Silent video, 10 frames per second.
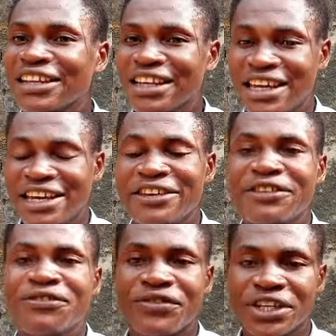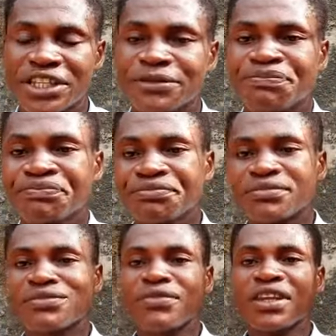the feed.
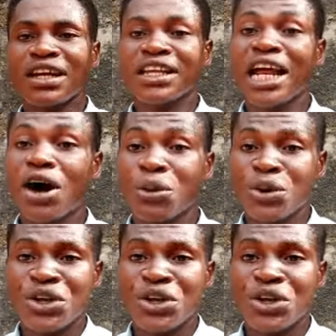Now,